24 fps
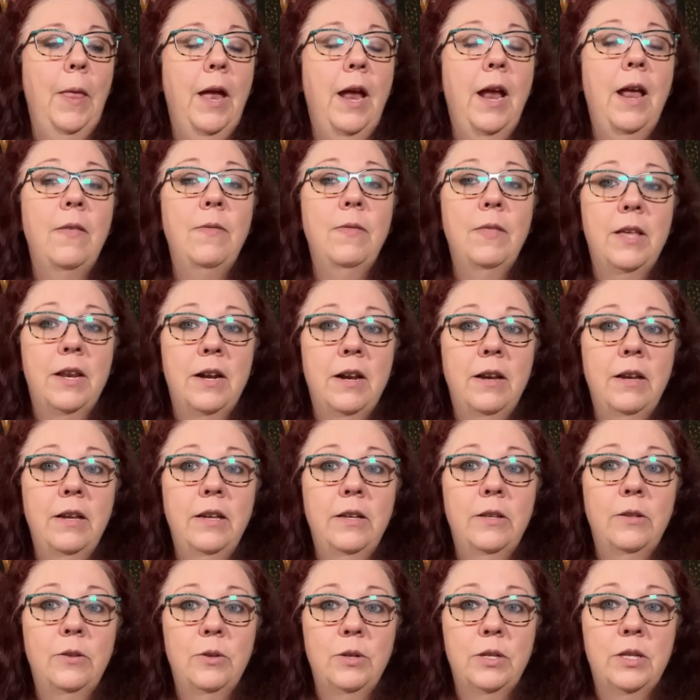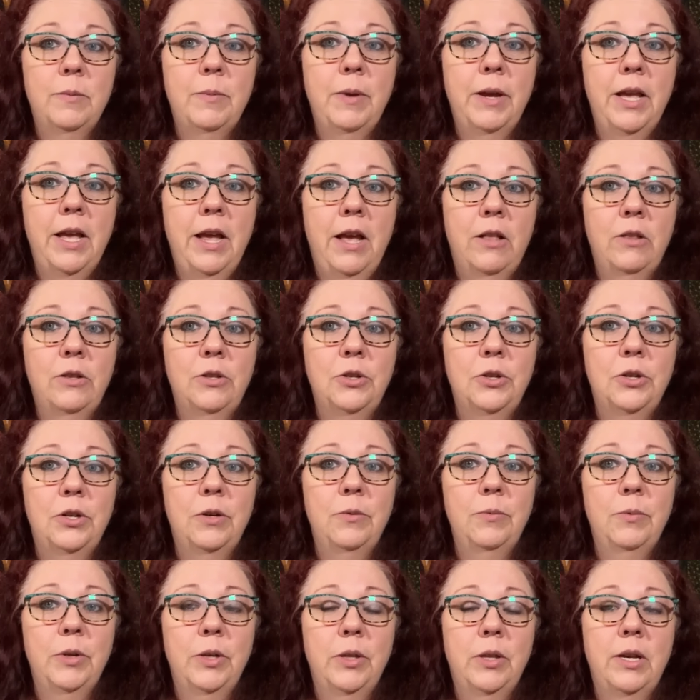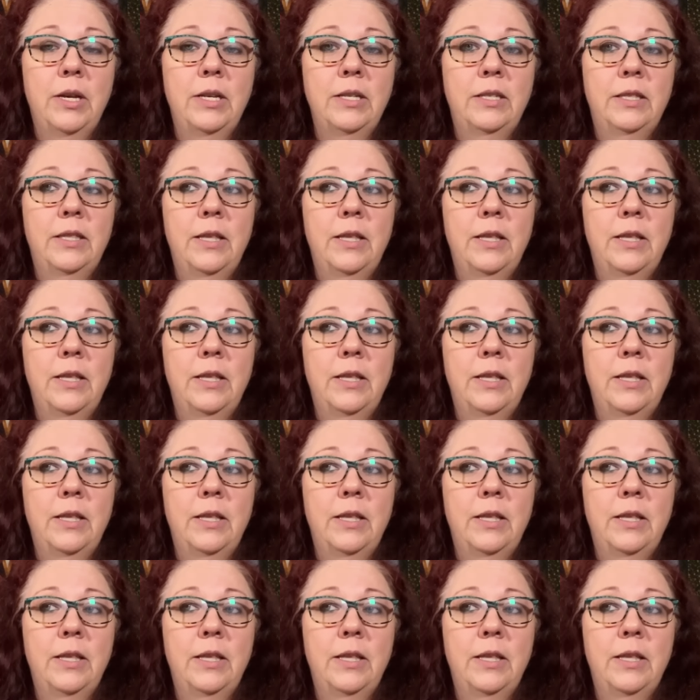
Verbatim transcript: And then I looked at my calendar and realized